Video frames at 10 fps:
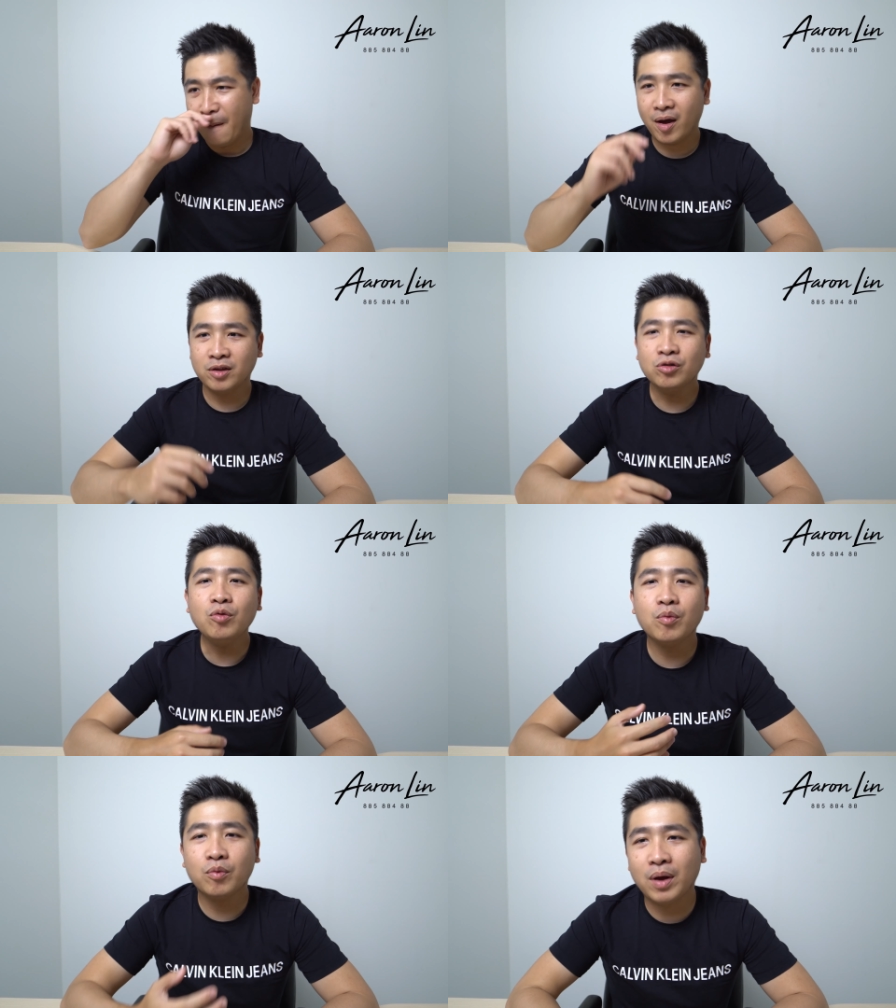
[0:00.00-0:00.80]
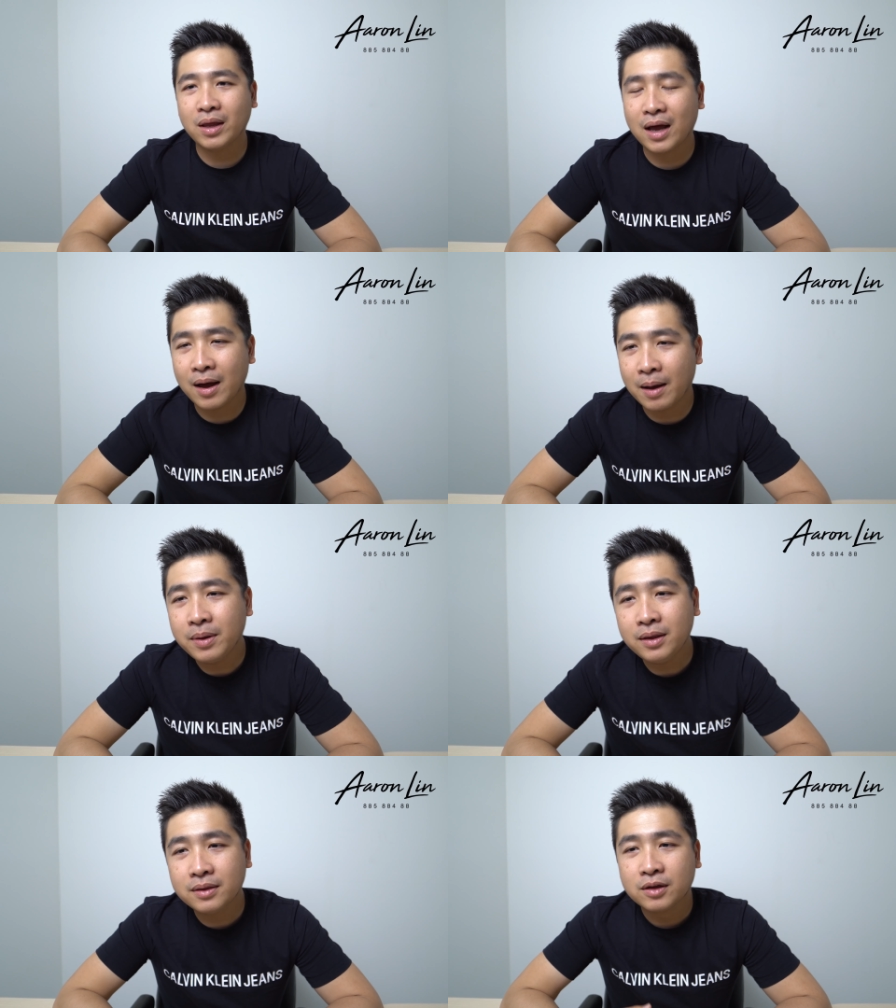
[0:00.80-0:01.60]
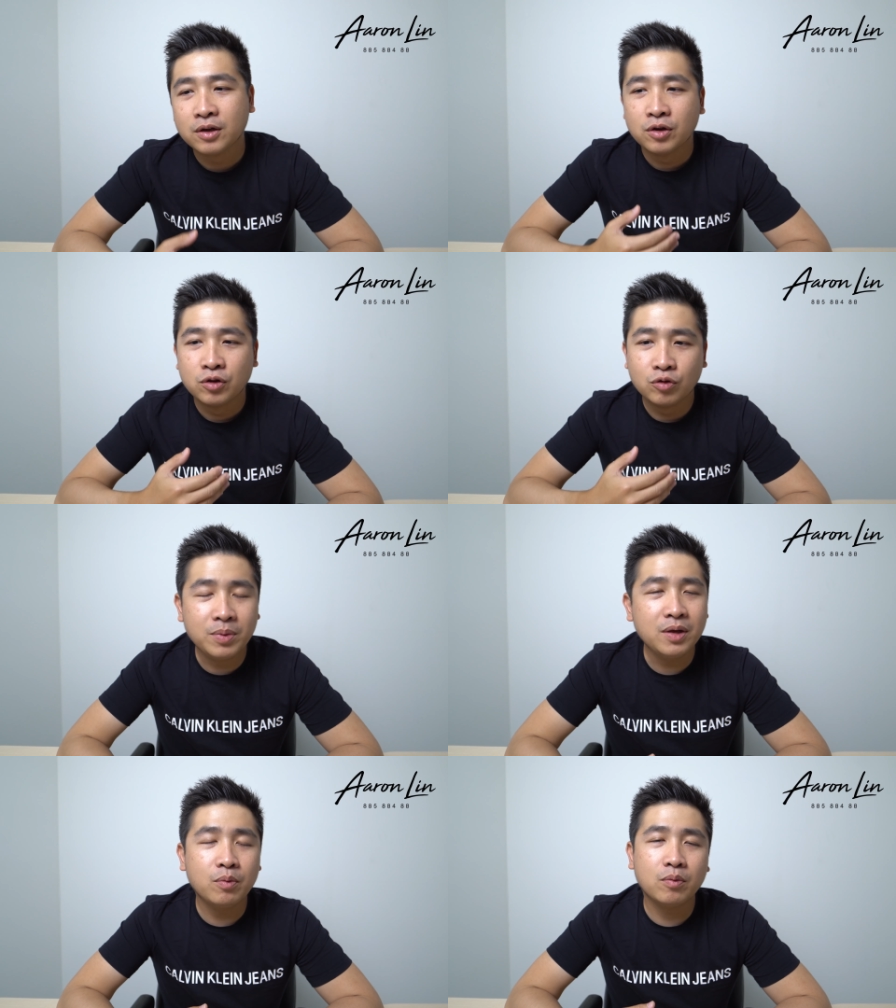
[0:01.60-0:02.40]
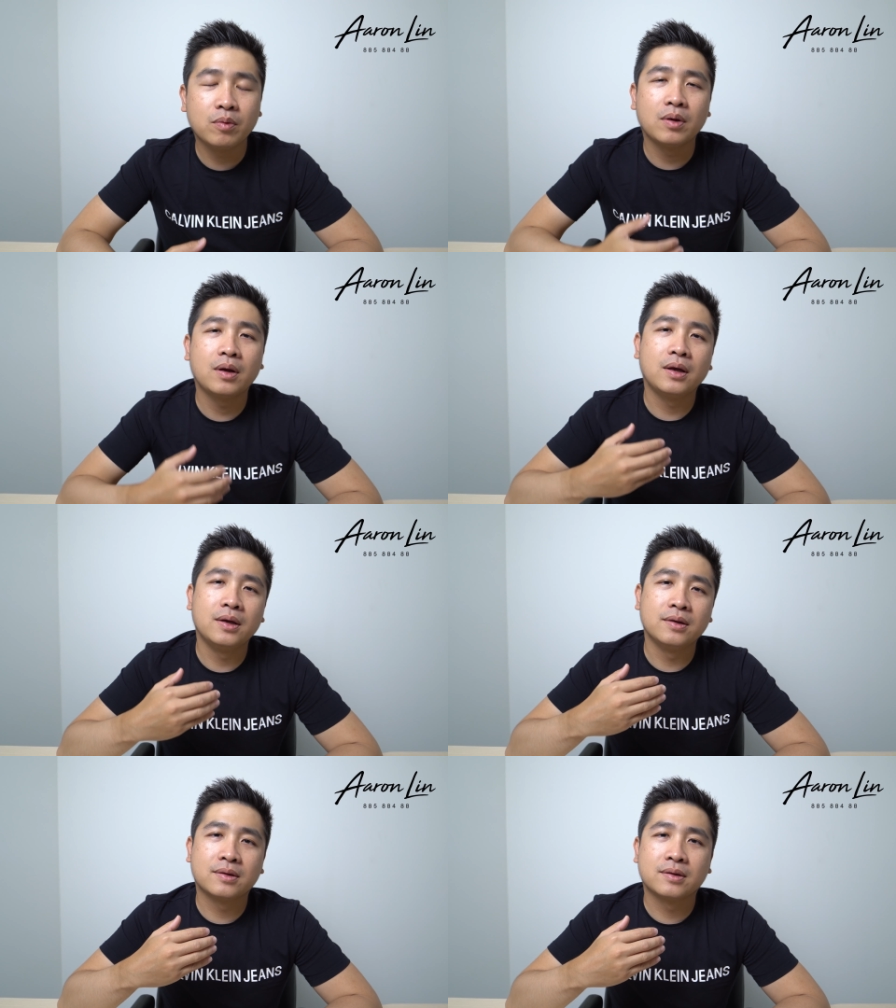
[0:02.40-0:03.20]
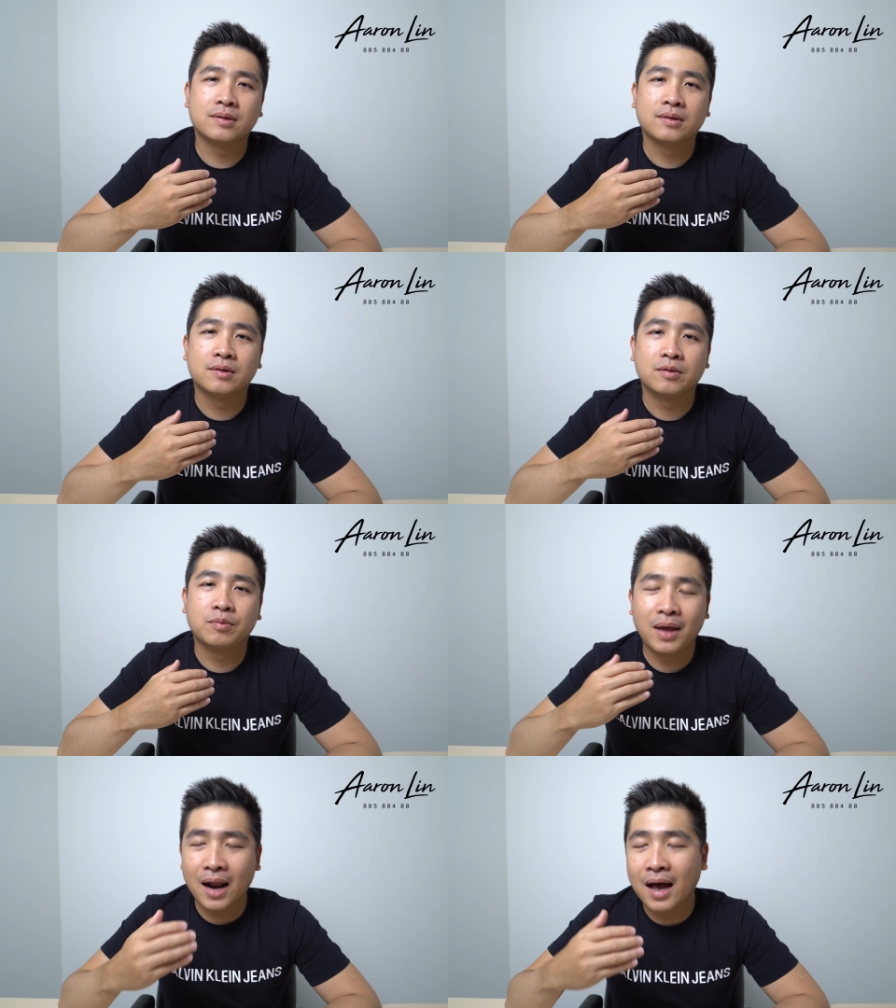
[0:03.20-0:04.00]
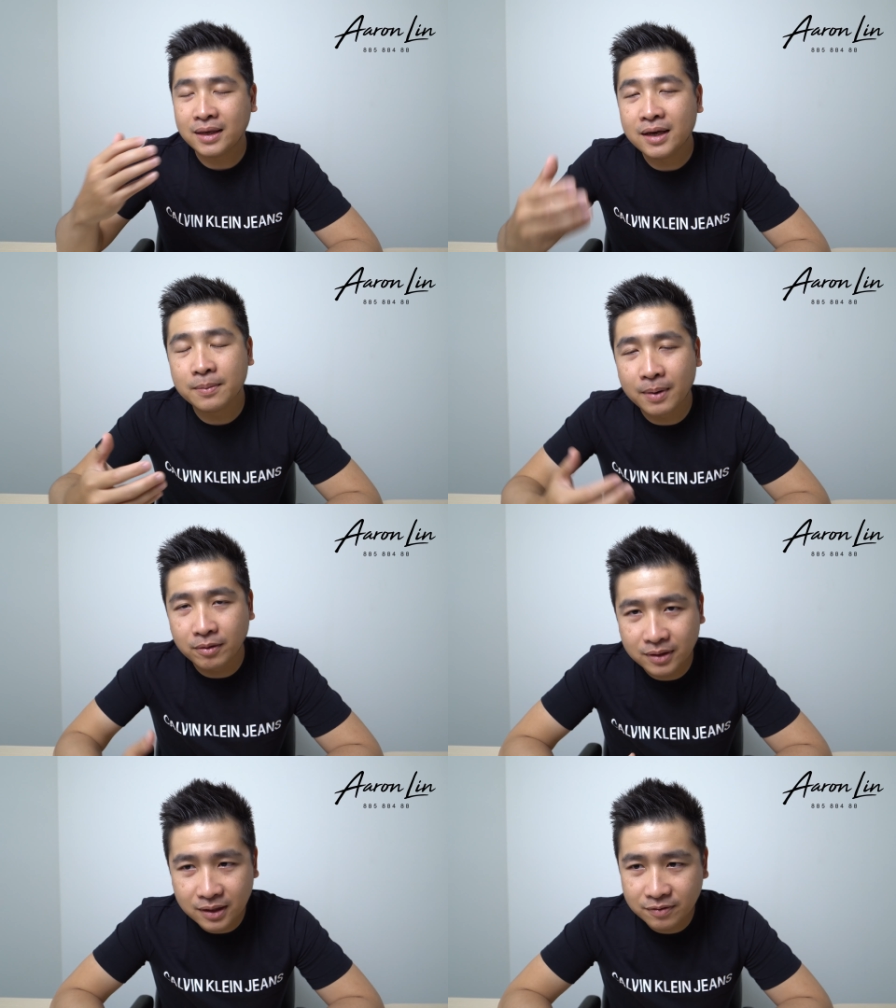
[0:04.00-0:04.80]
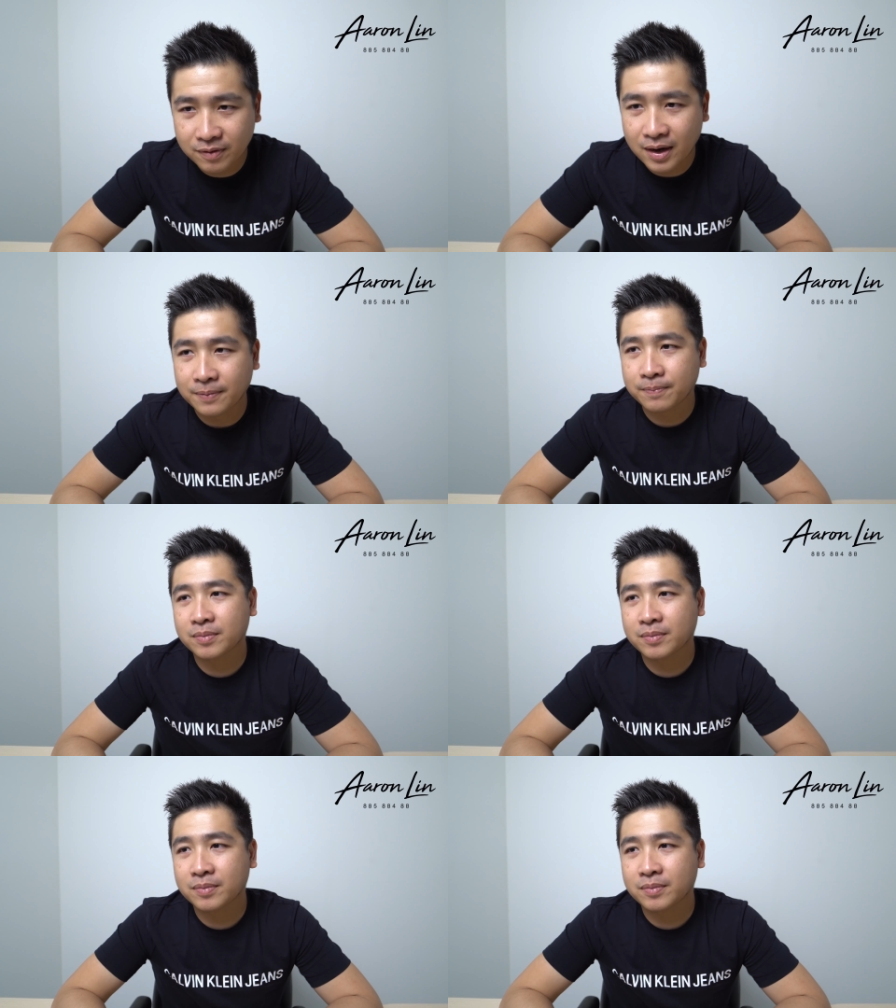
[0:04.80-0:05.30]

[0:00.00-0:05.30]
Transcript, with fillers: Okay, so when I mean, to me, is when I hear about this, right,